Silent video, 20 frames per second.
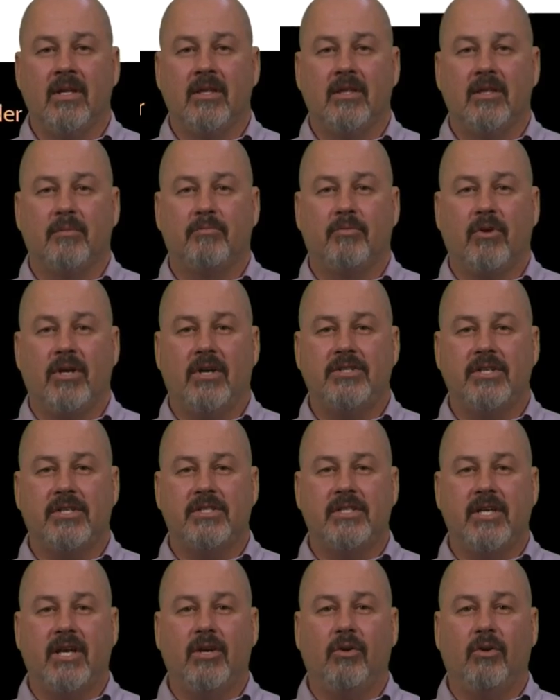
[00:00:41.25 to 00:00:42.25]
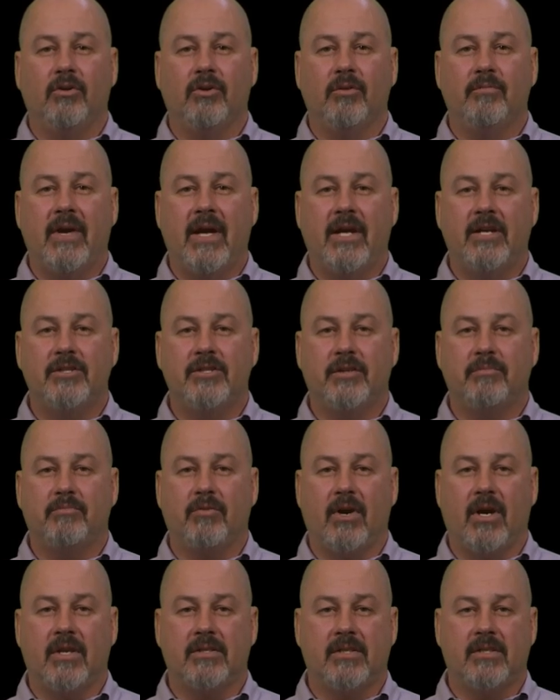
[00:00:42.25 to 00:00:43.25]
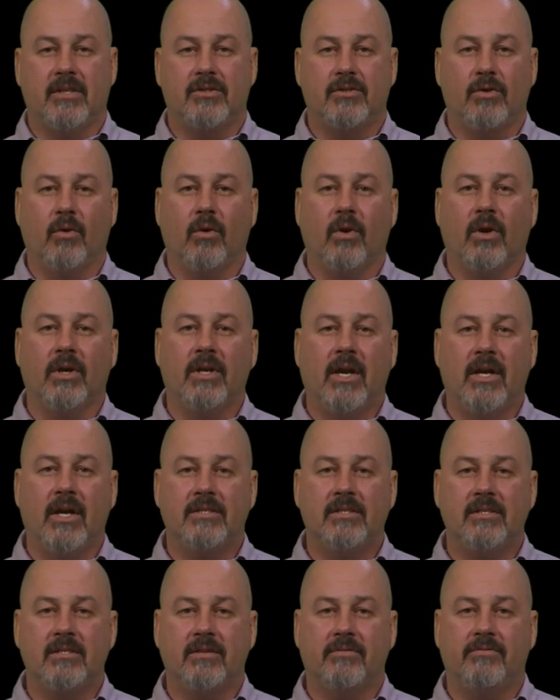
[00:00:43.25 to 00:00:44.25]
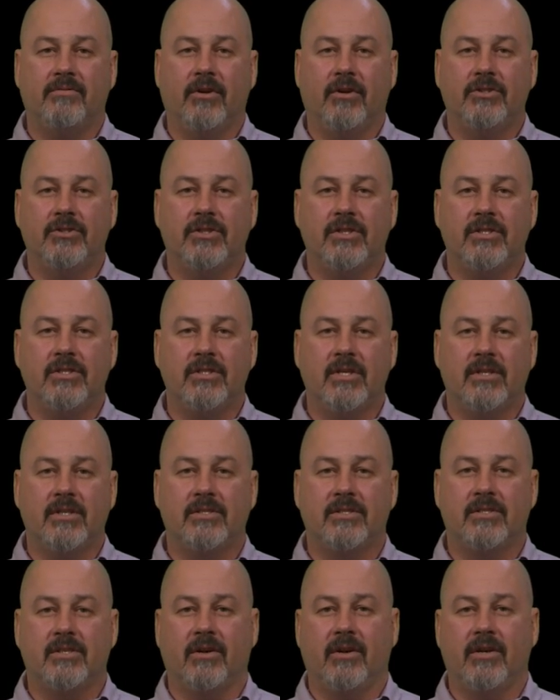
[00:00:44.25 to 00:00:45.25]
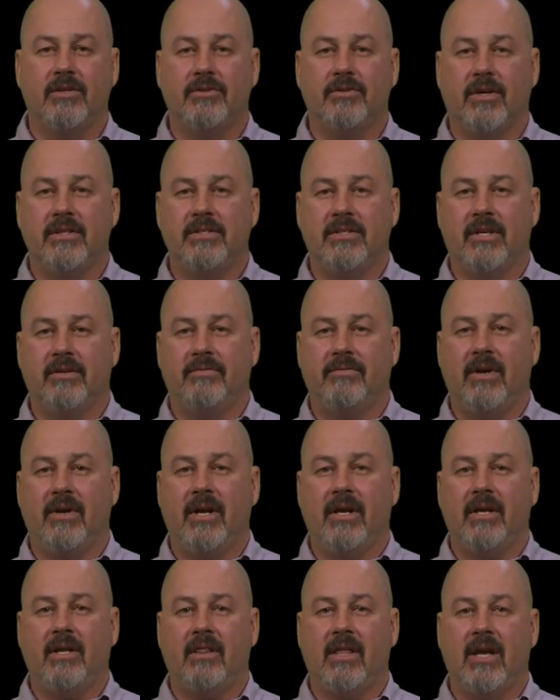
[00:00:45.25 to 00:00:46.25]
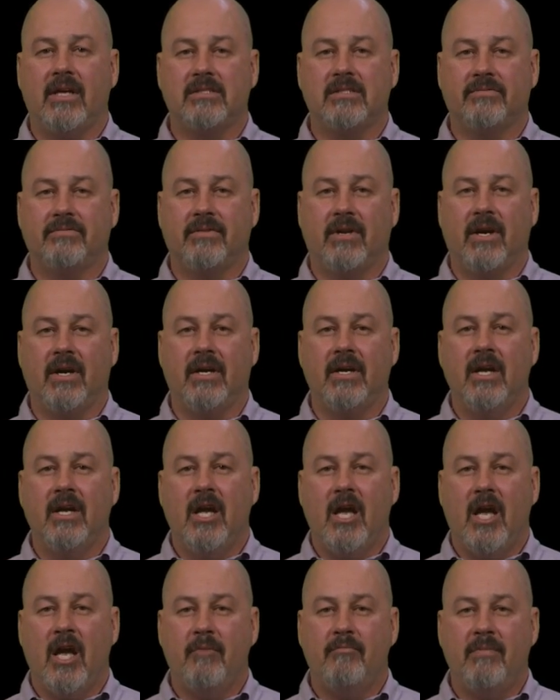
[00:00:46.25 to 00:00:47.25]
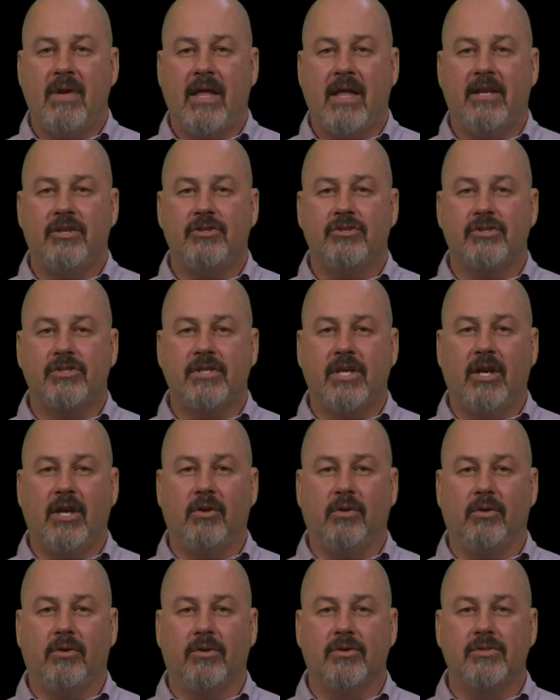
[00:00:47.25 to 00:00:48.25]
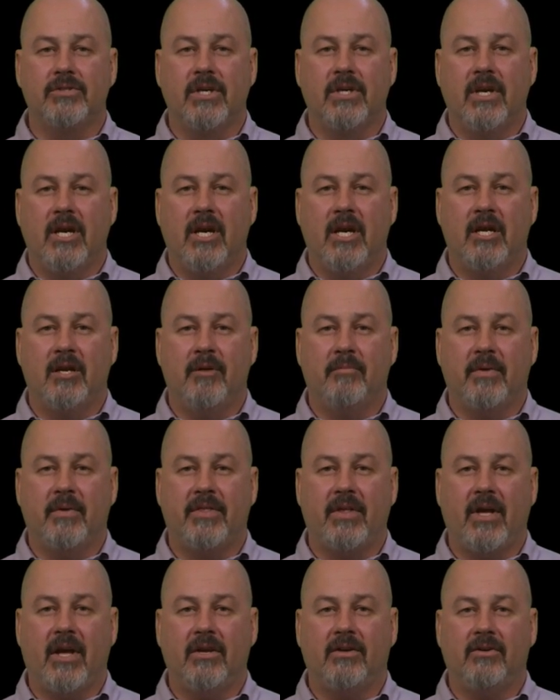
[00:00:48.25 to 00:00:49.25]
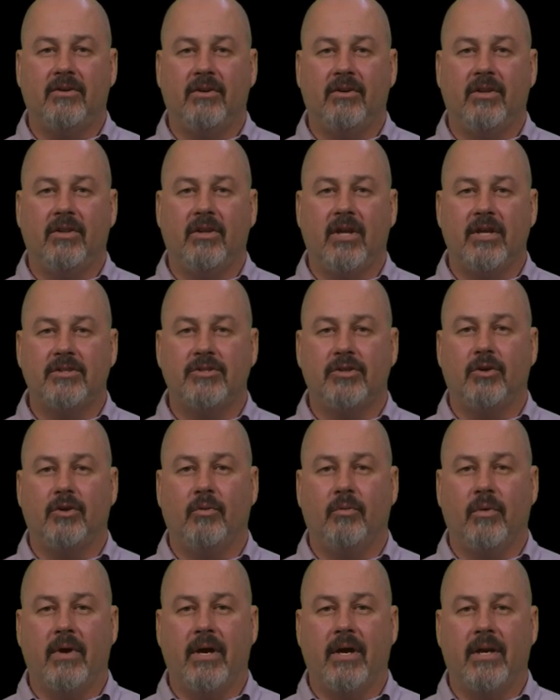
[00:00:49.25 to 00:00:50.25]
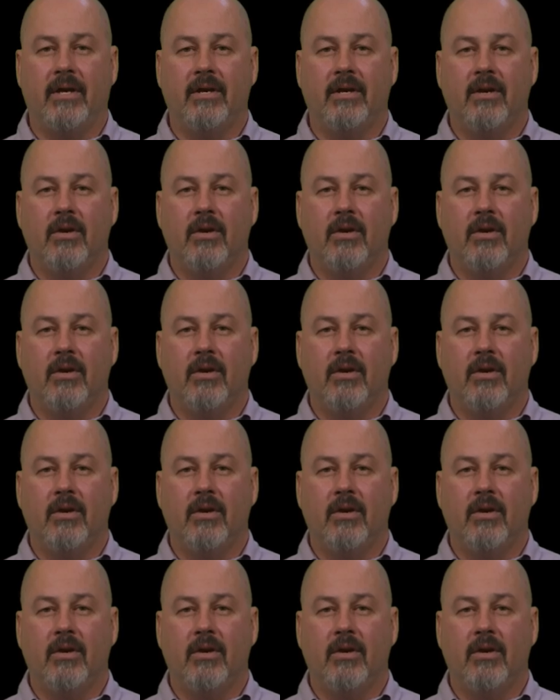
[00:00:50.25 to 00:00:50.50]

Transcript: The project stakeholder management process organizes the functions necessary to identify, classify, and manage your stakeholders in a methodical and logical way,